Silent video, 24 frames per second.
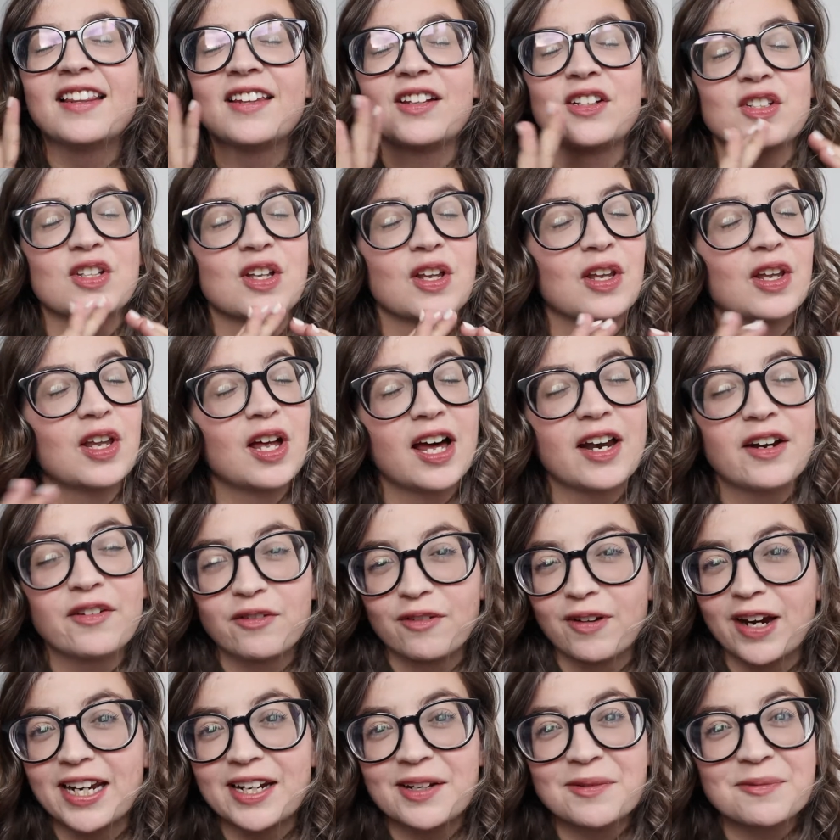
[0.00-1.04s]
There's a lot
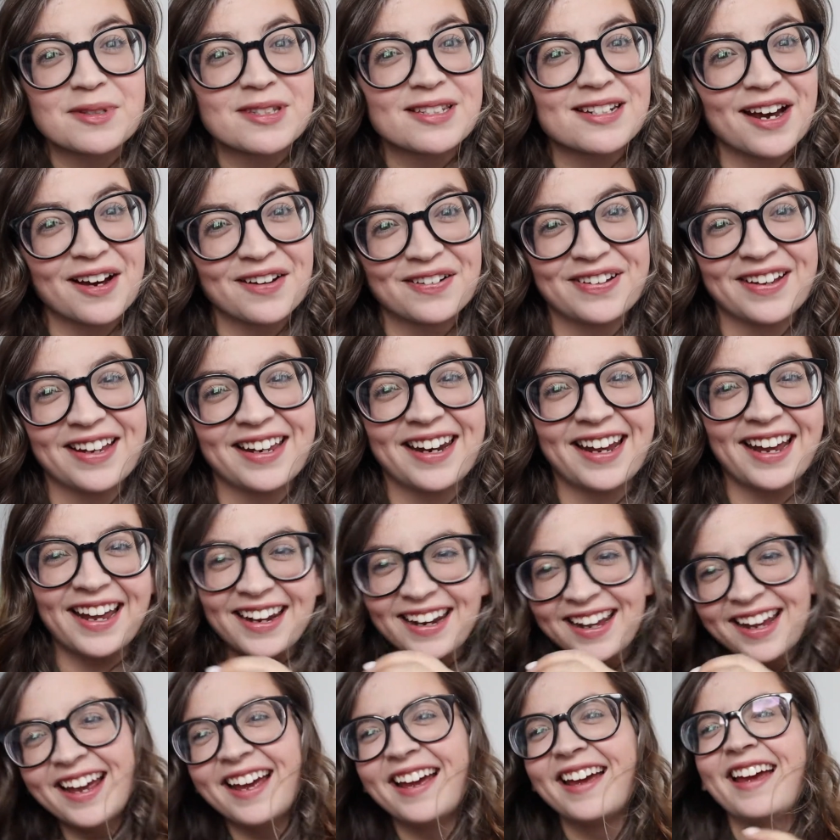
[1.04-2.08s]
of random stuff in
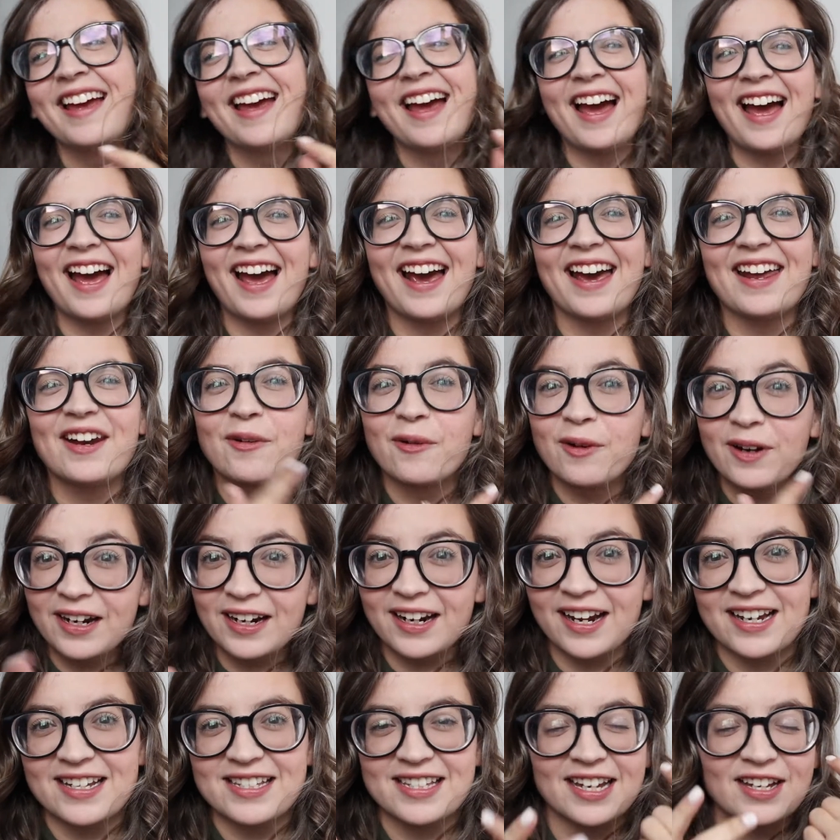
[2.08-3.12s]
it and
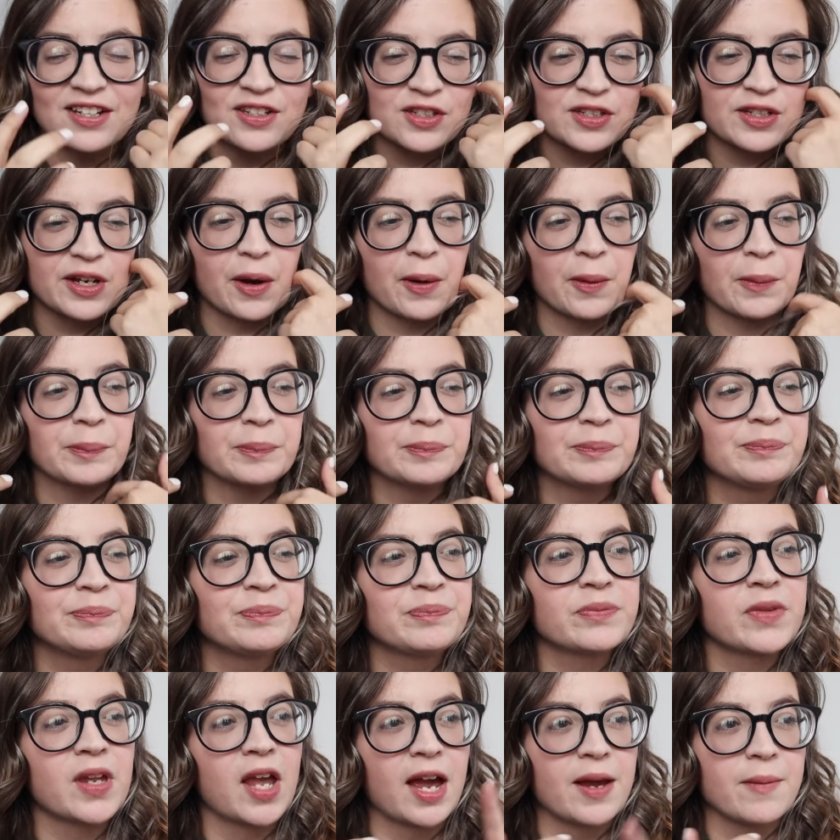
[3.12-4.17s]
organize it. So
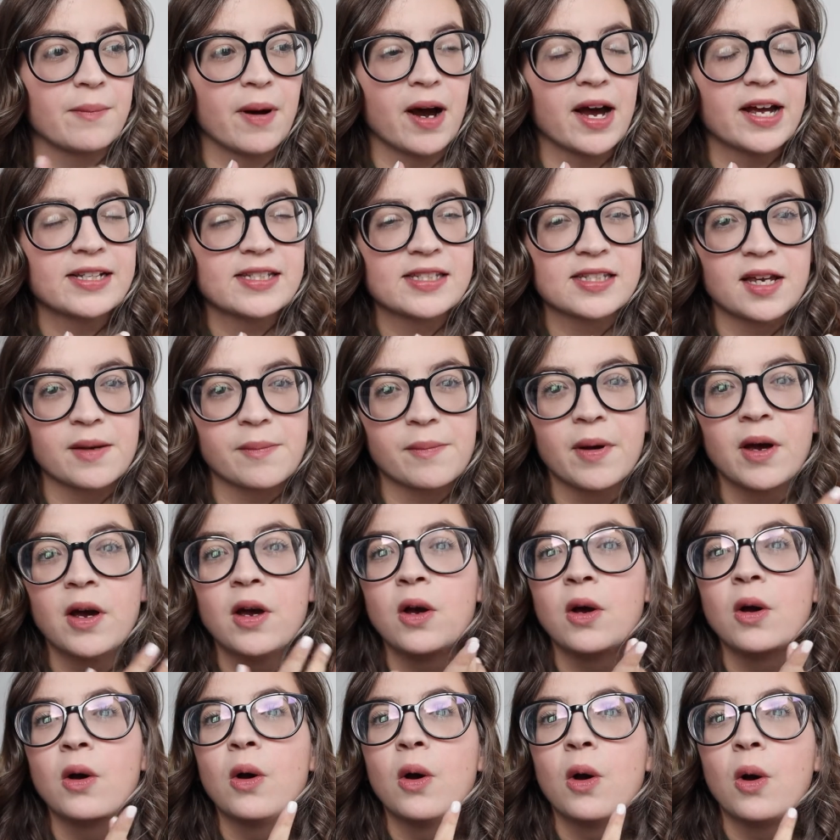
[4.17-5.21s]
I bought some
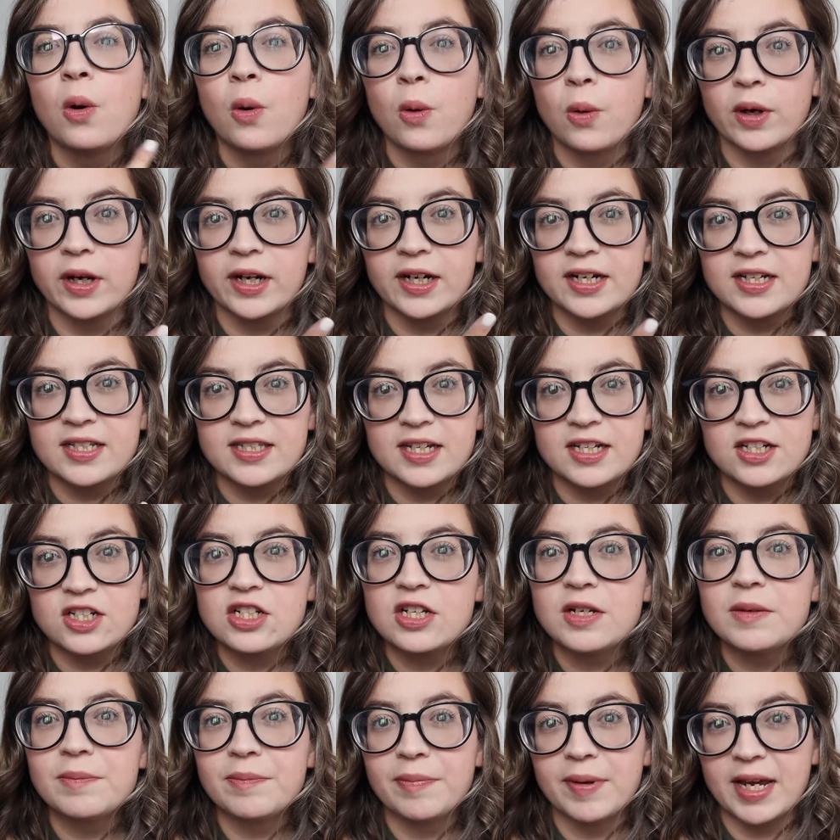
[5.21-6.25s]

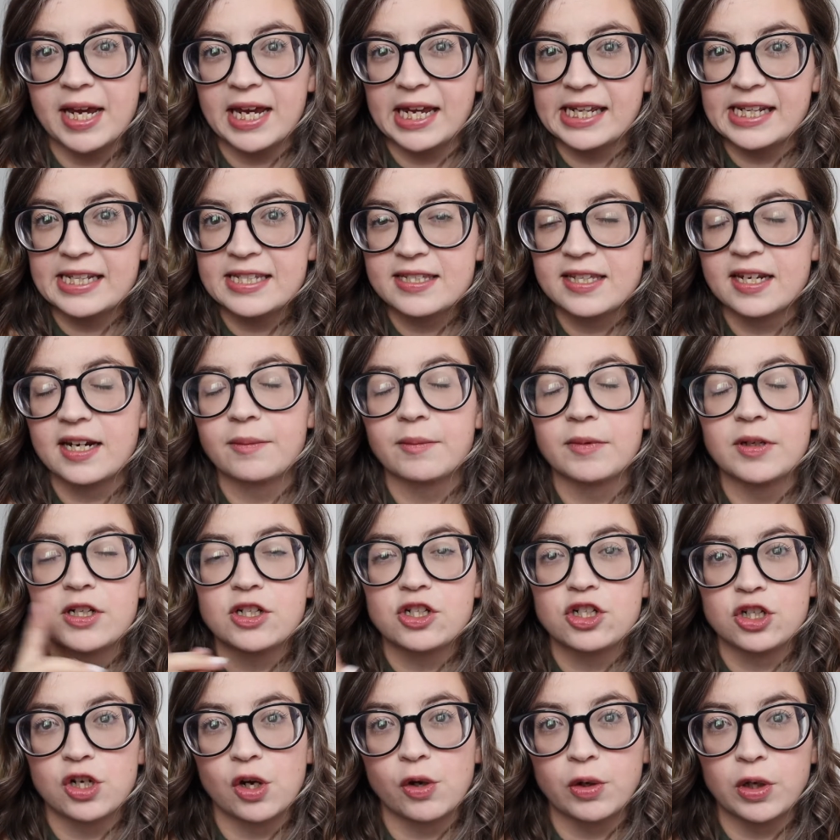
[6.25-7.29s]
organization bins that I'm going to
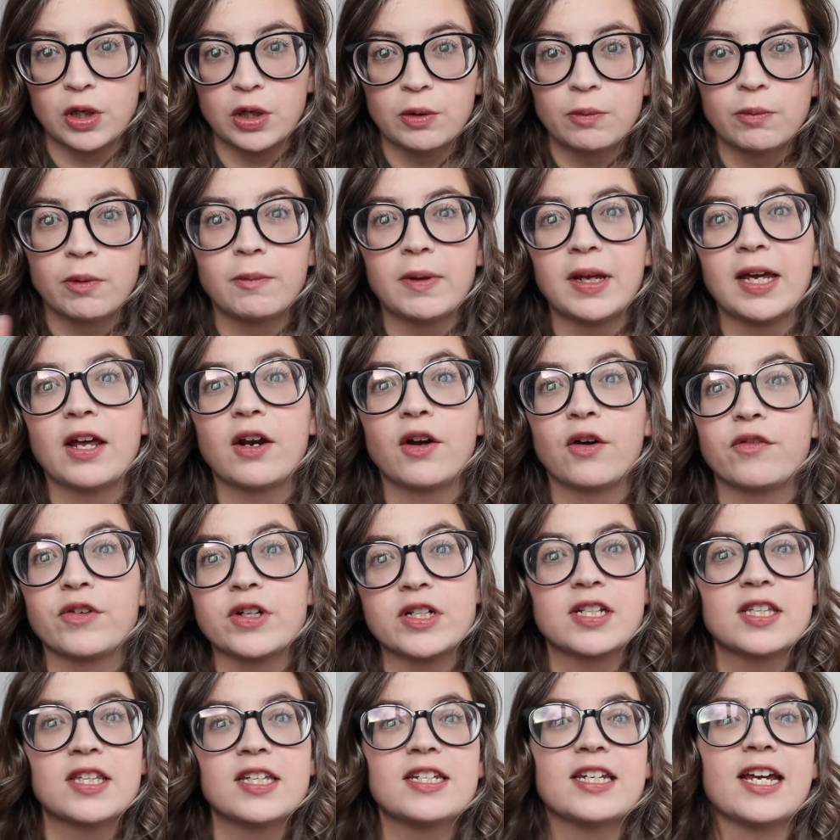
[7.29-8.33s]
show you when we get
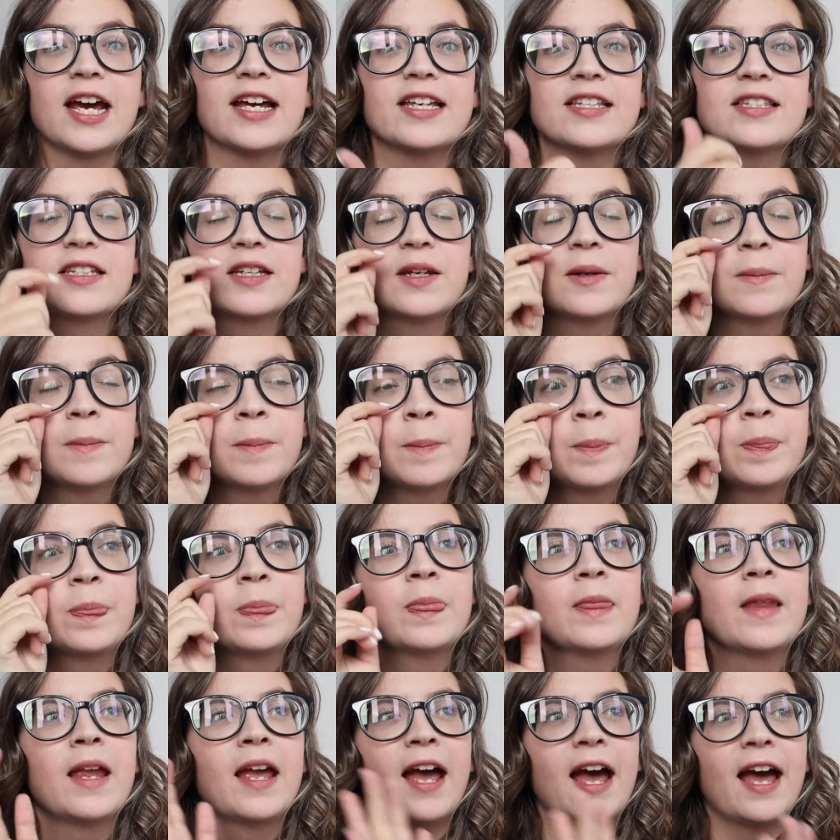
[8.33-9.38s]
over to the desk.
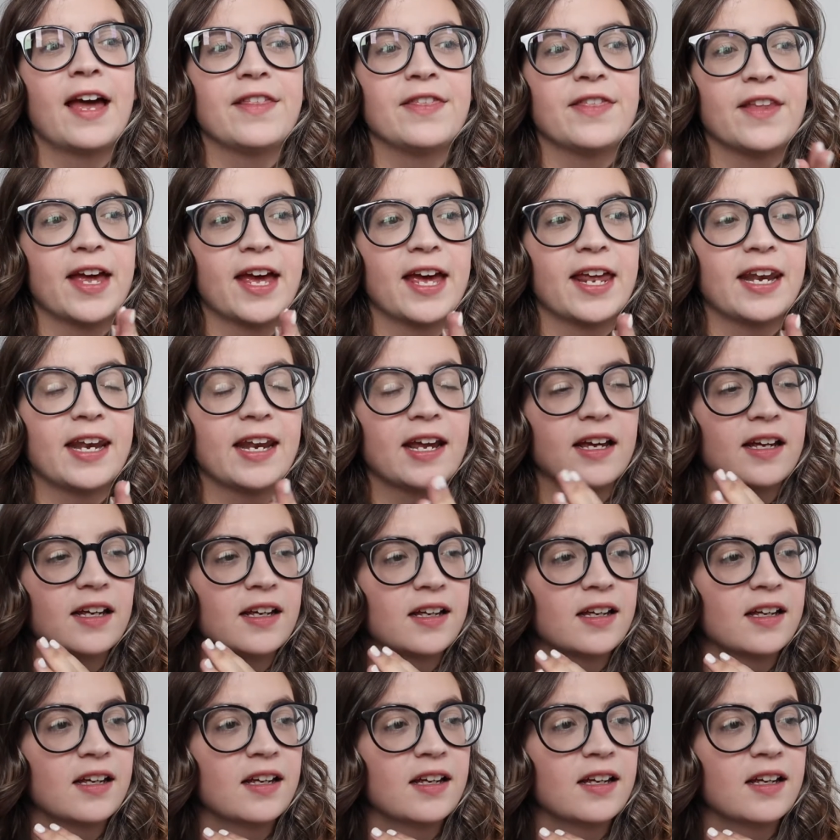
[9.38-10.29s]
And then